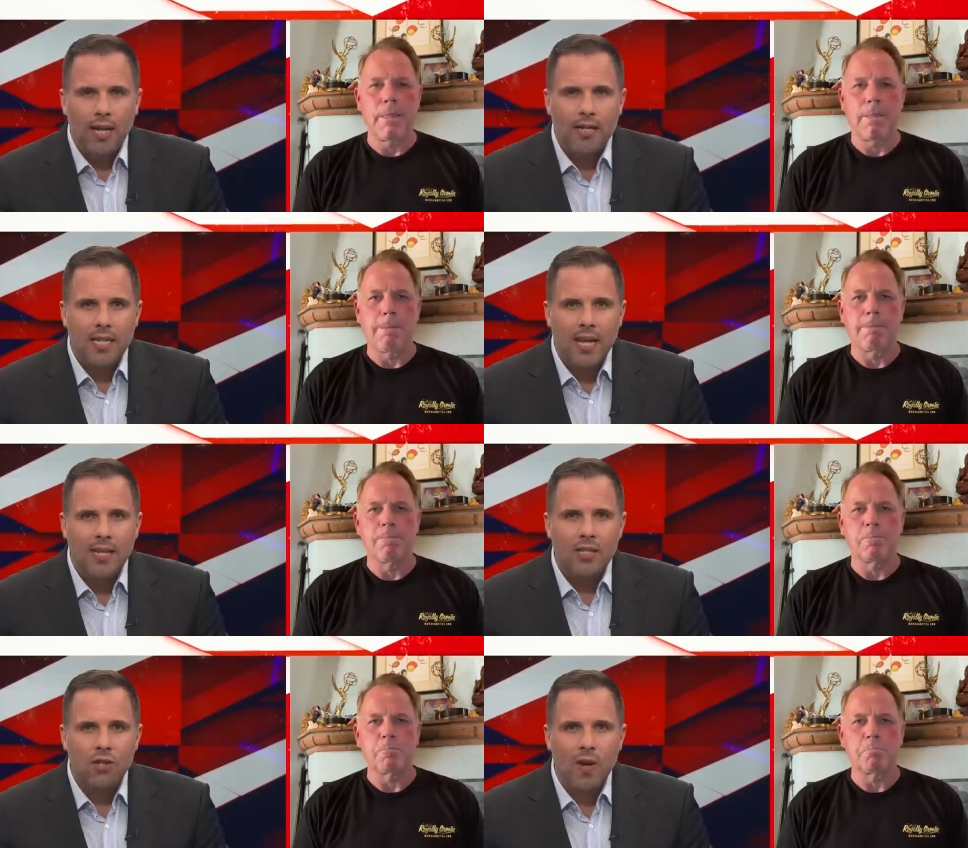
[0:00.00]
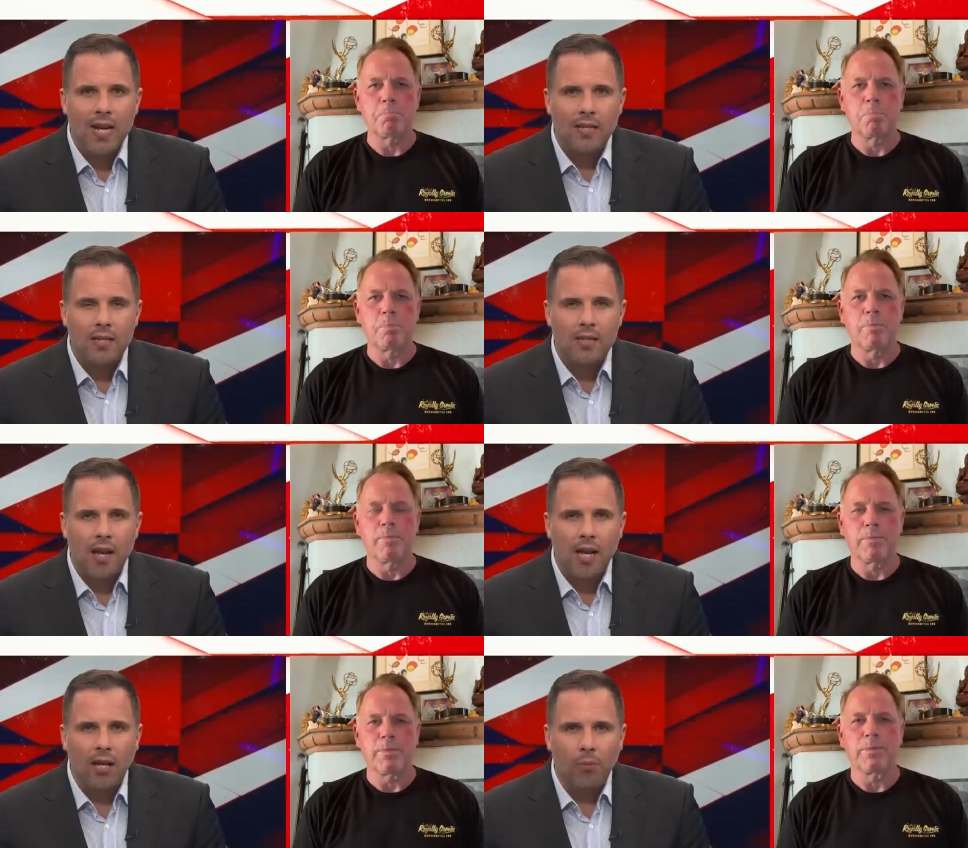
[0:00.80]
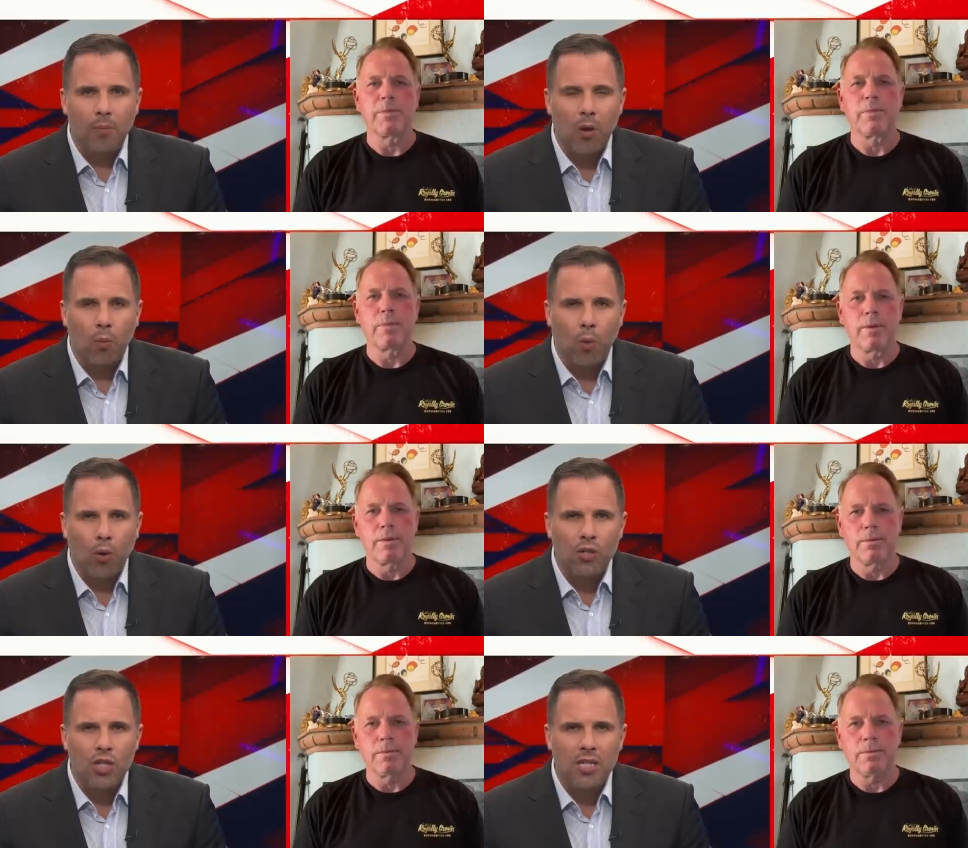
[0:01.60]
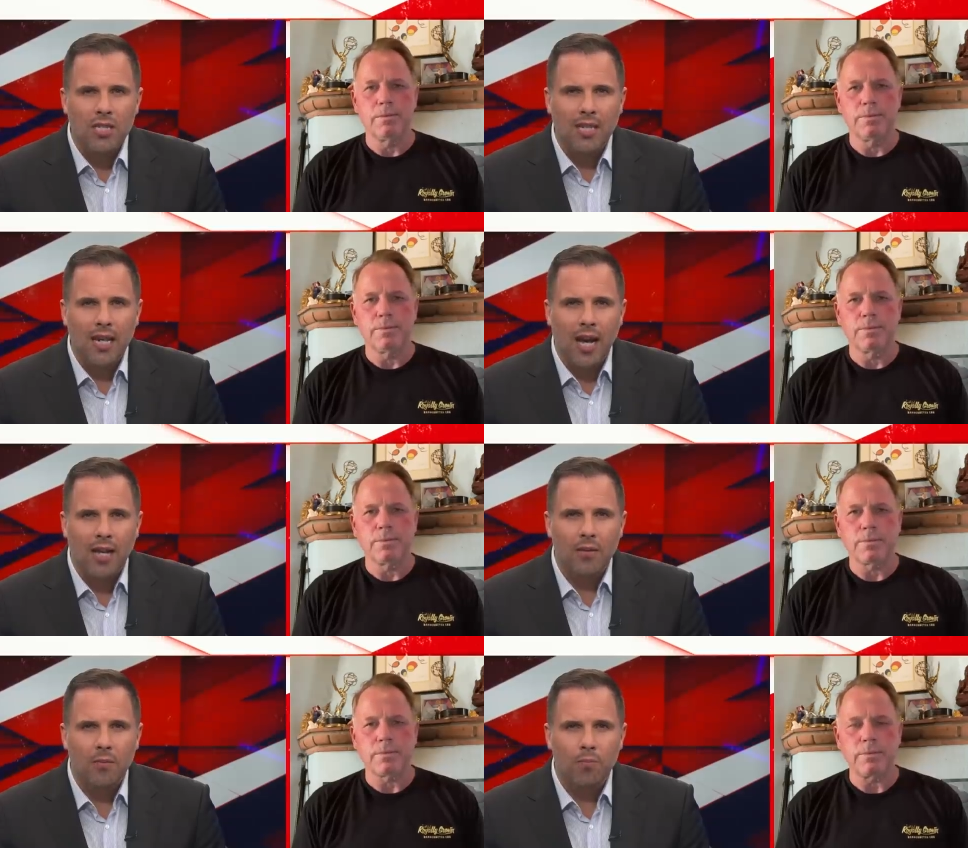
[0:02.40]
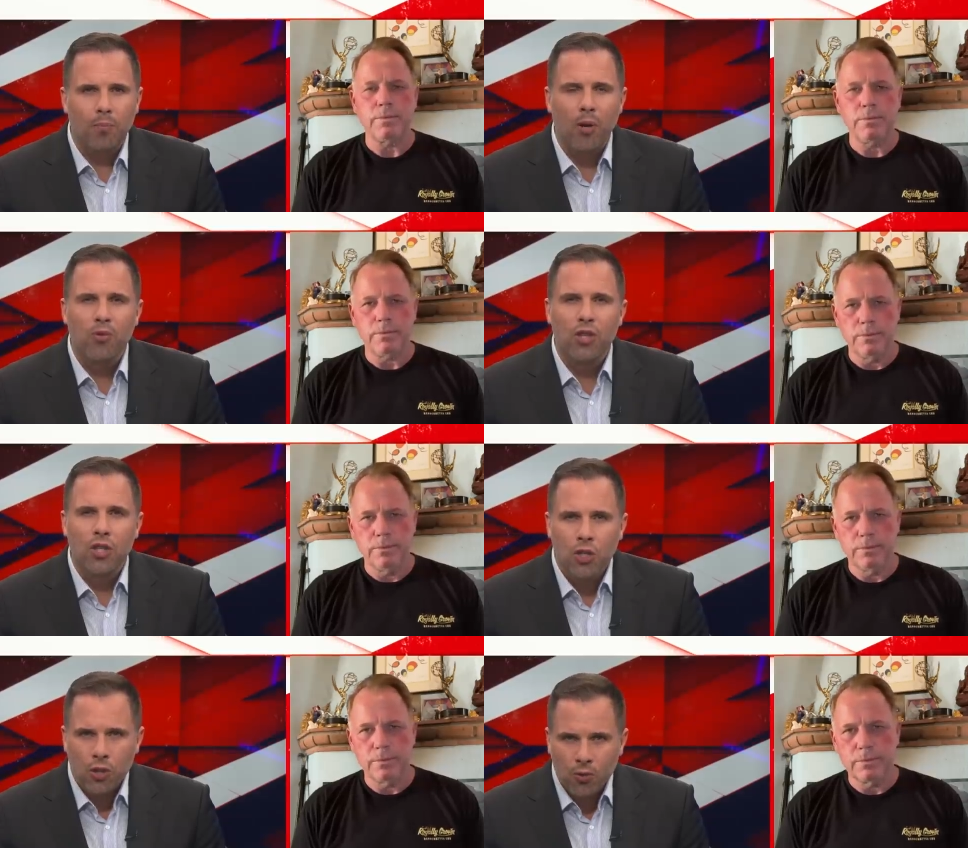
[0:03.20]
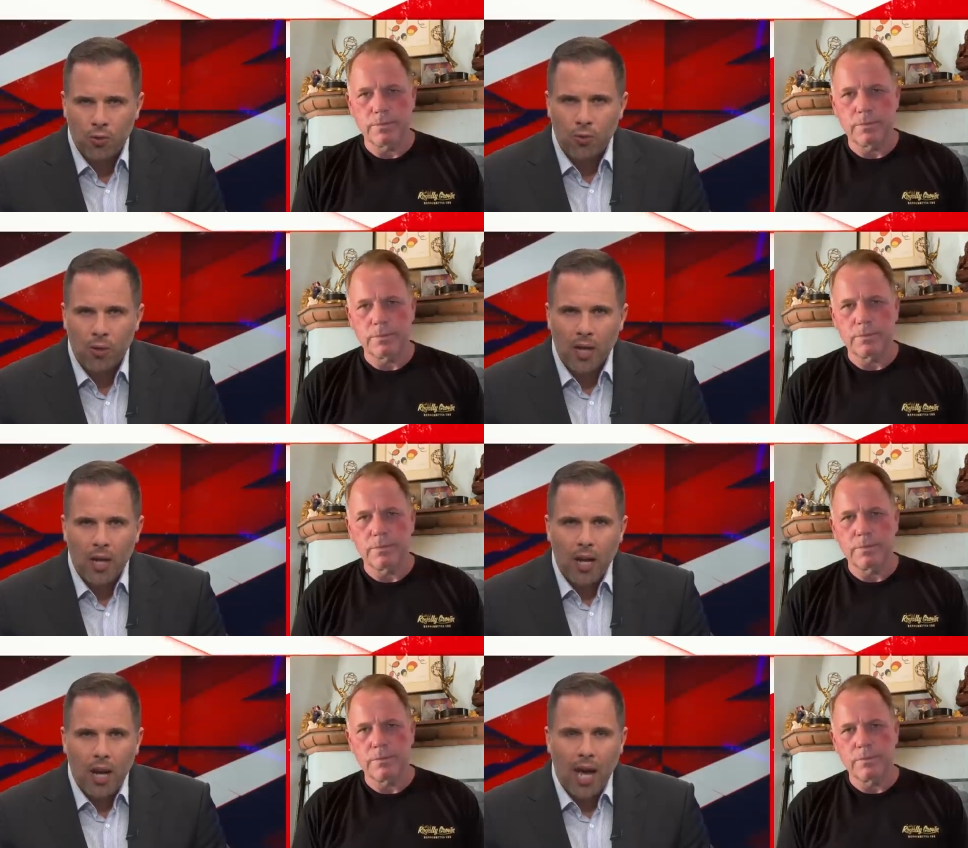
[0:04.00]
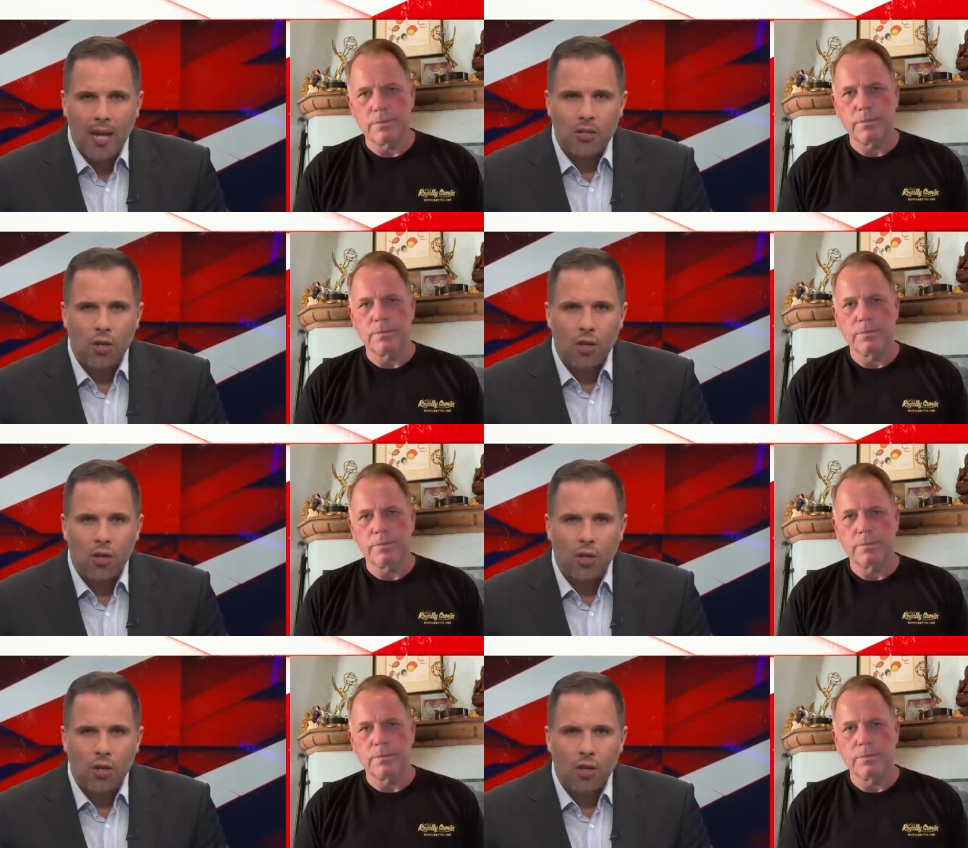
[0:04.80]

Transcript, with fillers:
Speaker 1: intending to reconcile, but wanted to cut both you and